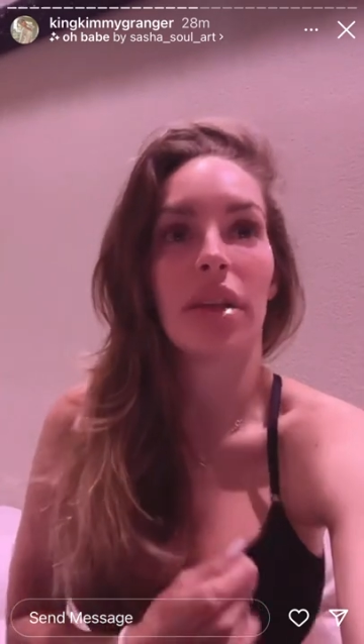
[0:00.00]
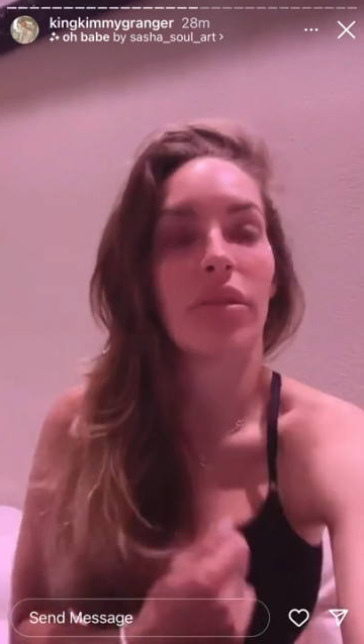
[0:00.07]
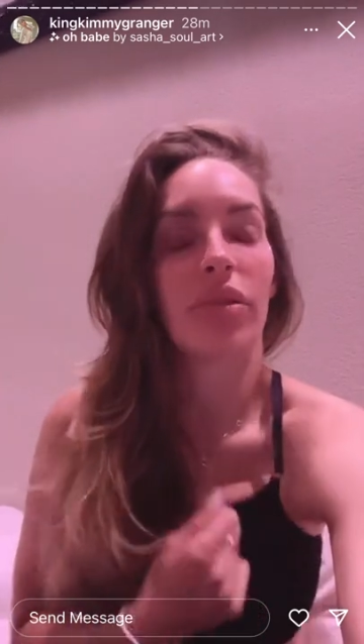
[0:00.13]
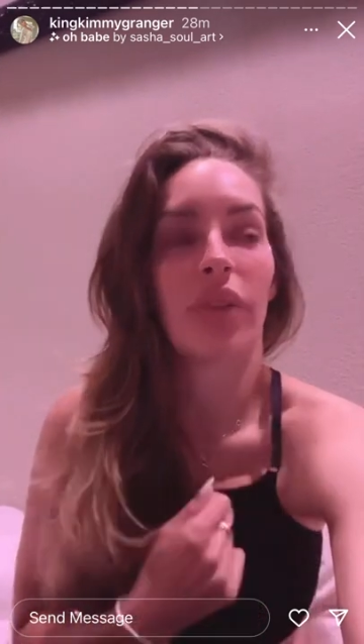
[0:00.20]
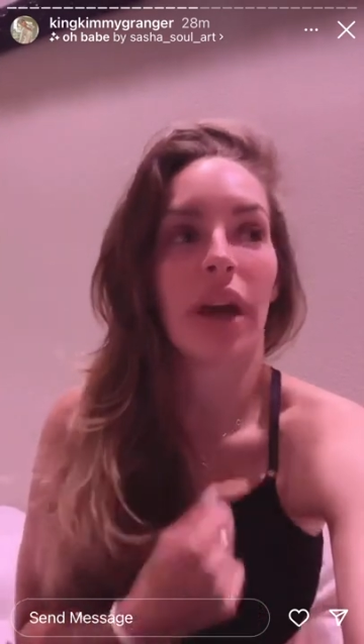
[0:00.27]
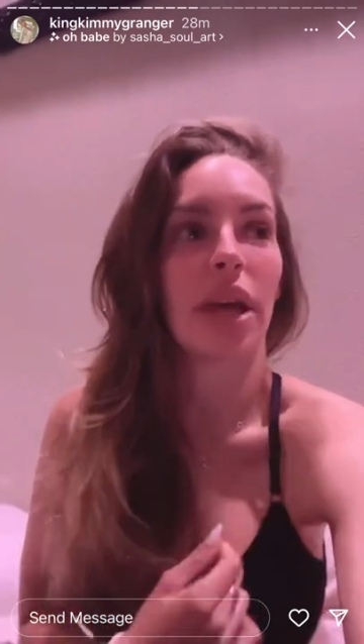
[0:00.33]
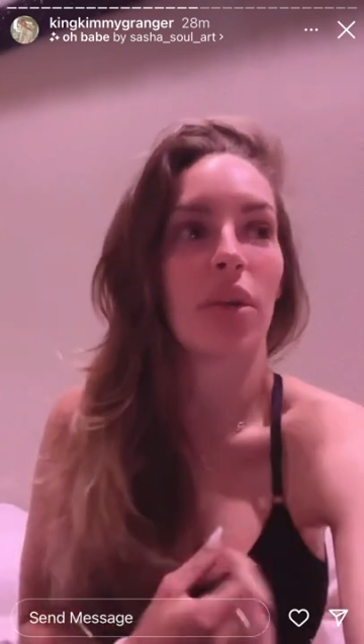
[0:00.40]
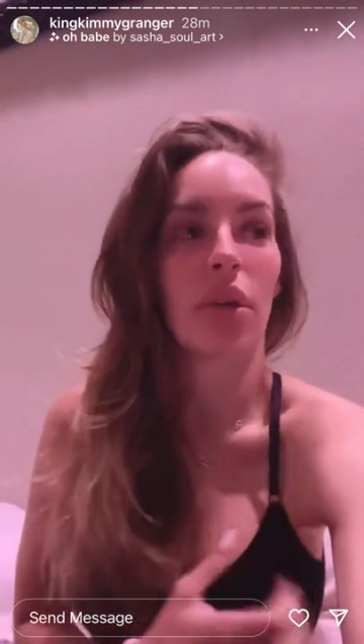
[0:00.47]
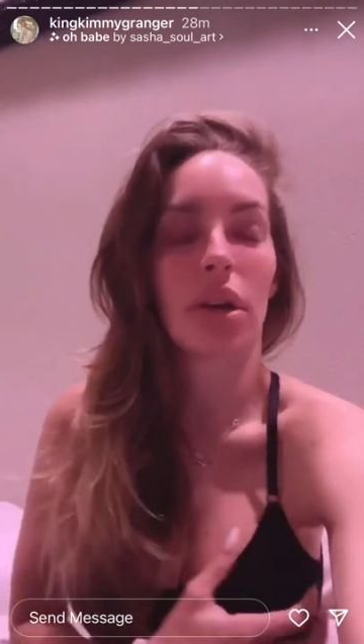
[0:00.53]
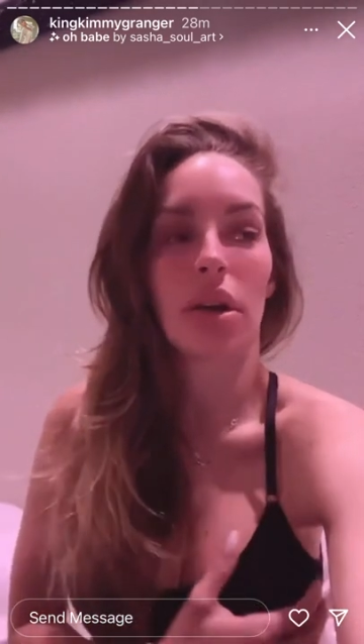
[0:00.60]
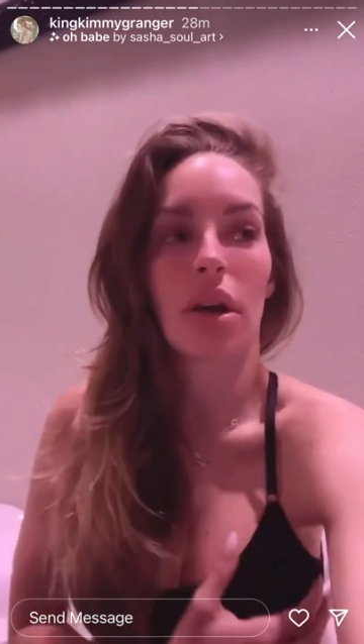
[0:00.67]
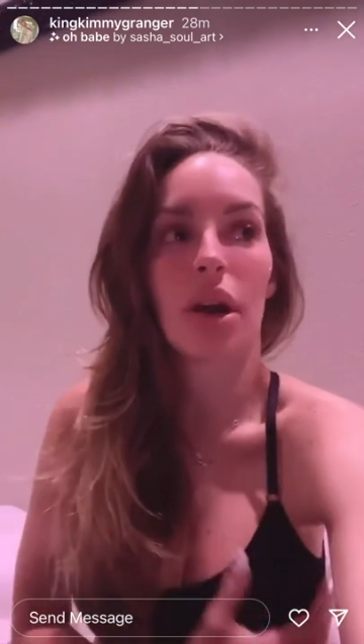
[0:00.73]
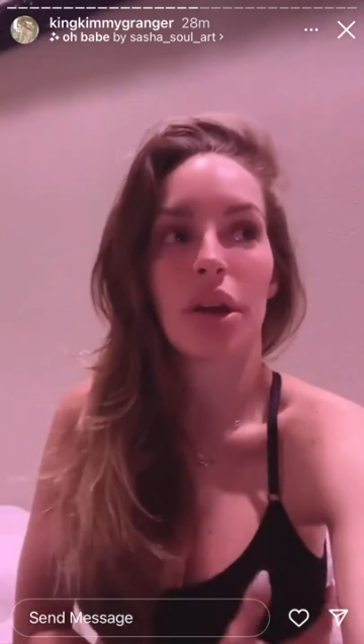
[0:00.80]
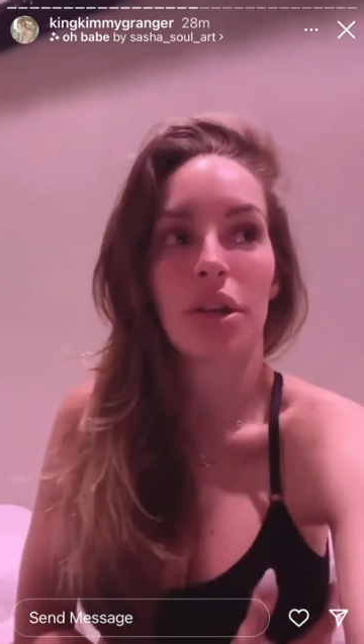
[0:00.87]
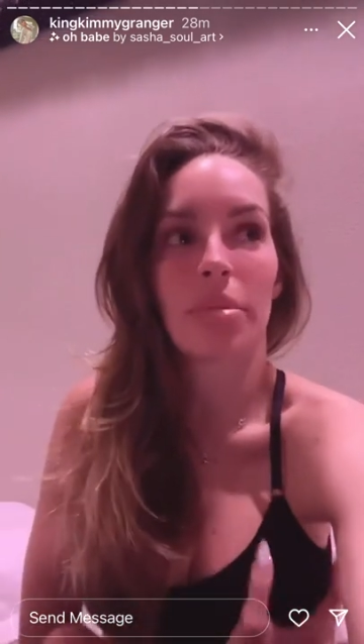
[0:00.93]
a fight or an
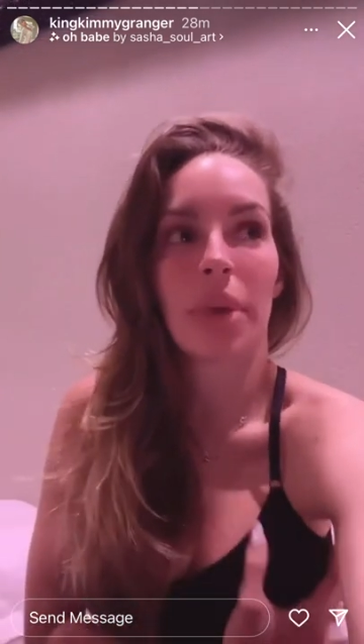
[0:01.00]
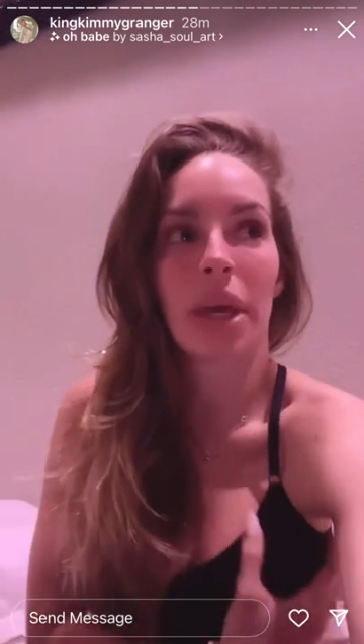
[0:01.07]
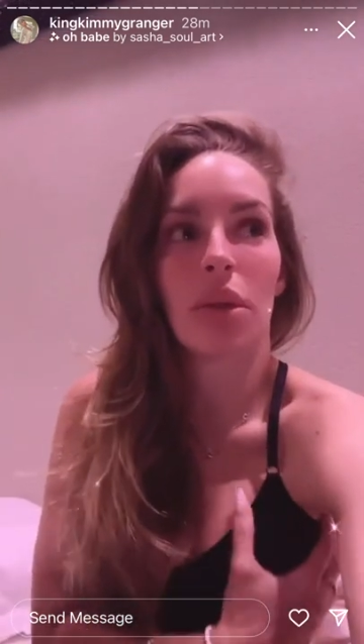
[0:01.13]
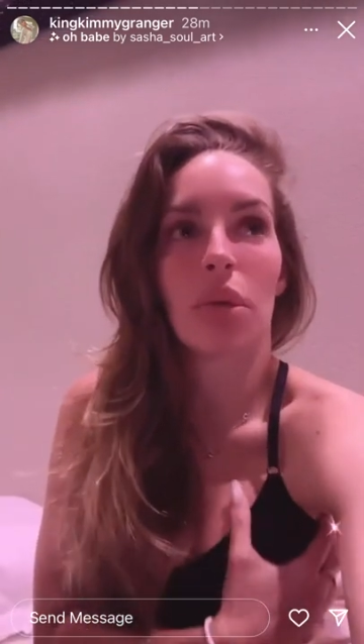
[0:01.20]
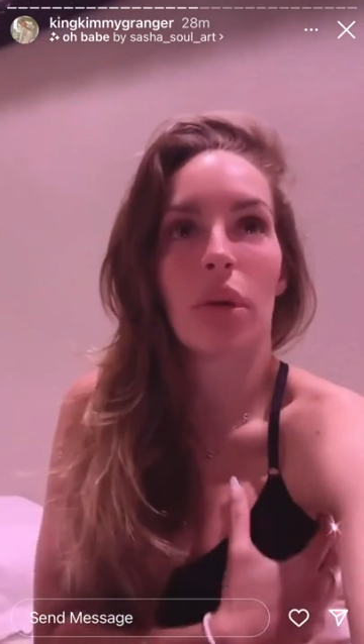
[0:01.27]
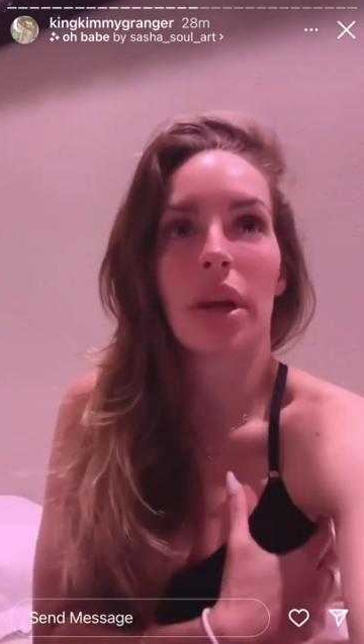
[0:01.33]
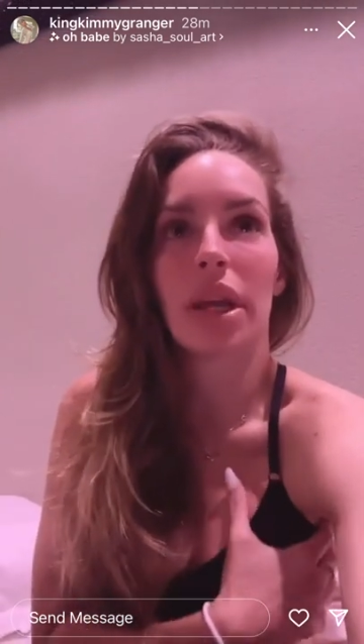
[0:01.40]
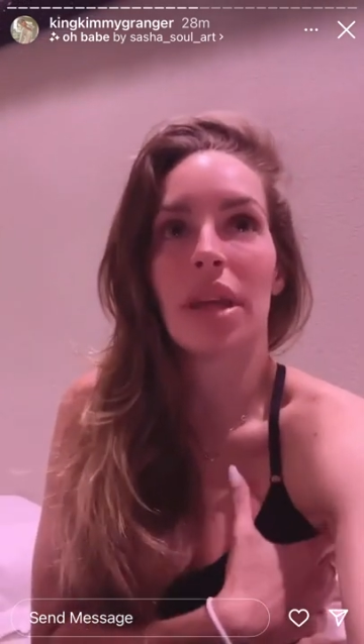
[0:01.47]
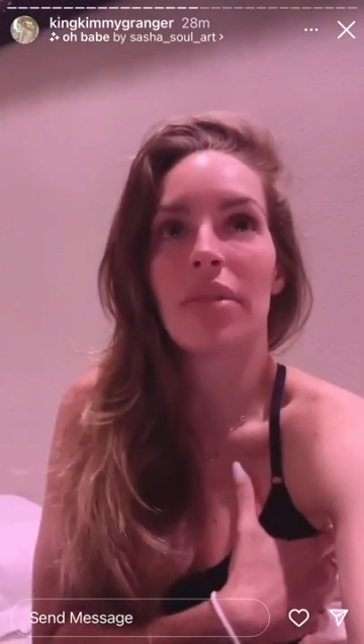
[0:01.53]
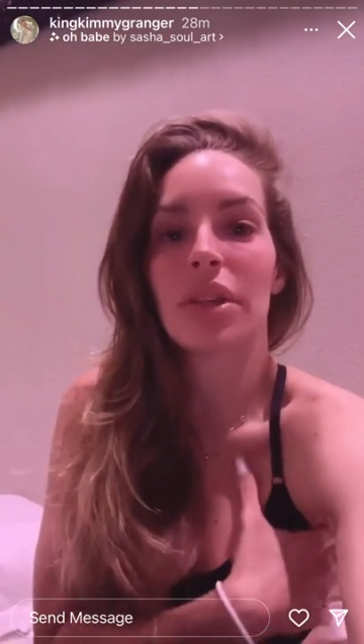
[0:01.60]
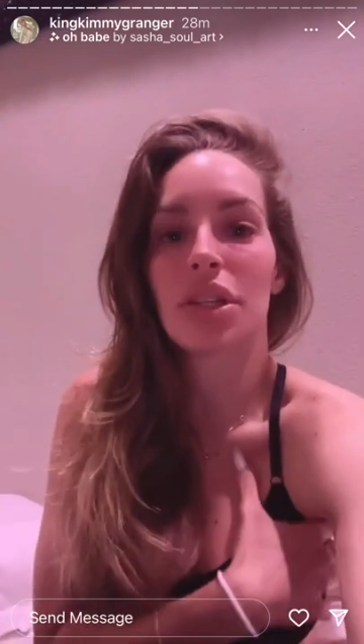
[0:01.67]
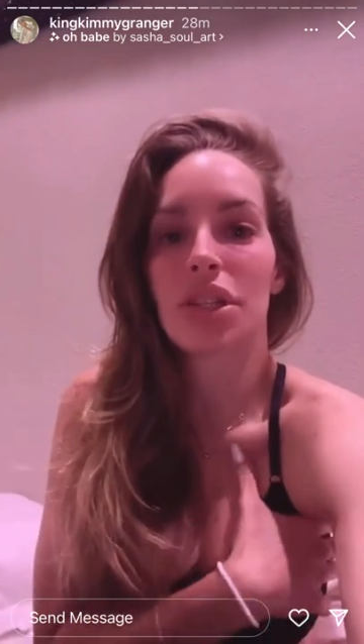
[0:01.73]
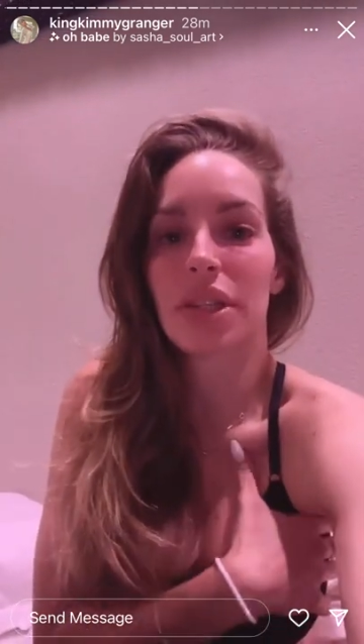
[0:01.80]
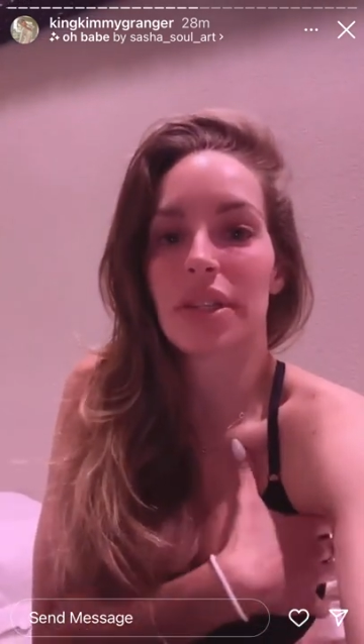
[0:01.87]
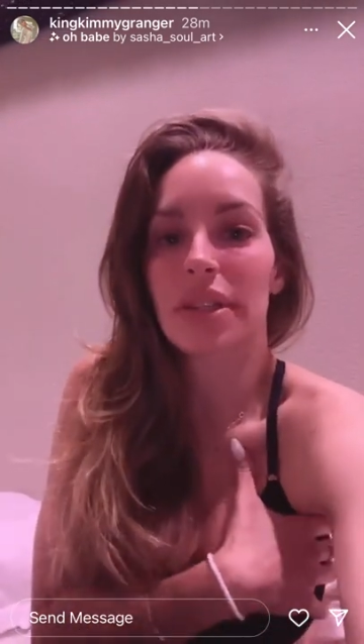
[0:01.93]
argument or
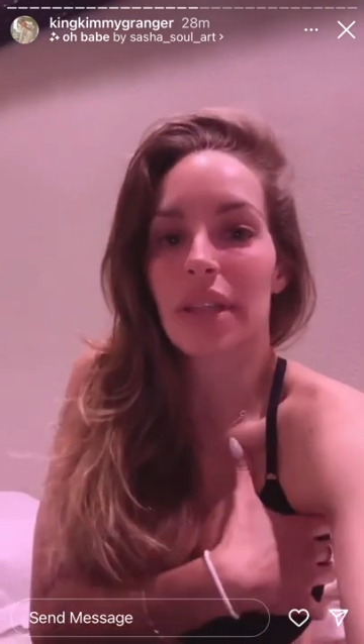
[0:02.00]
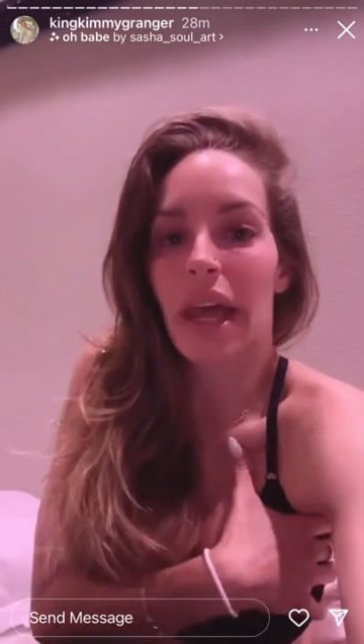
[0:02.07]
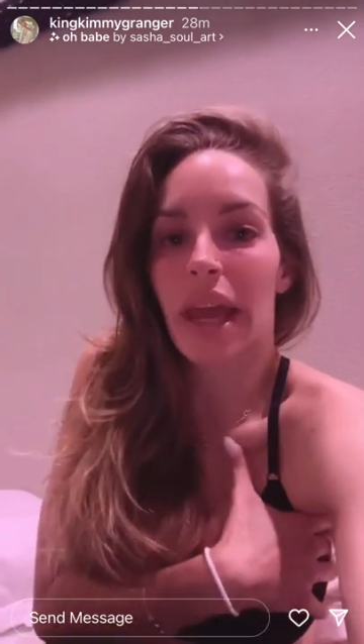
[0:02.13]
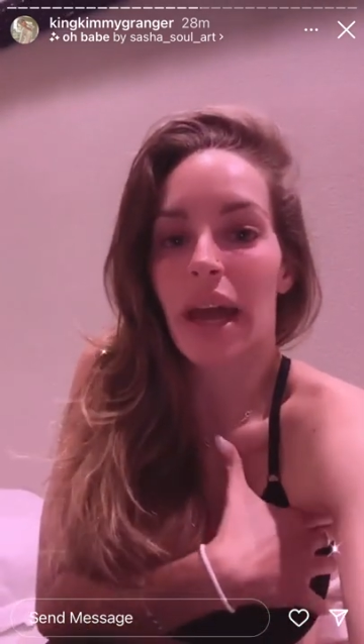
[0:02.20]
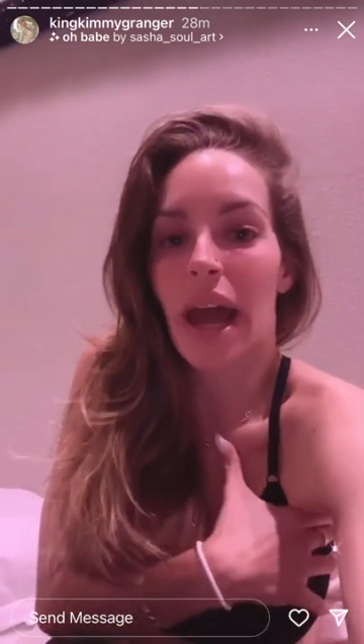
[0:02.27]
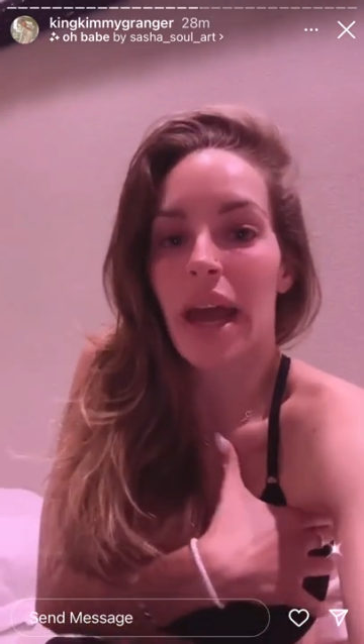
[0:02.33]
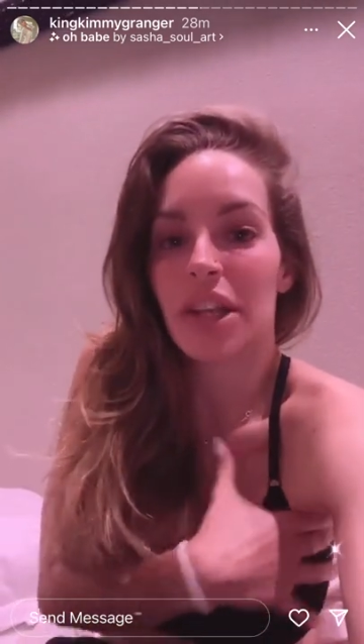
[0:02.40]
even just like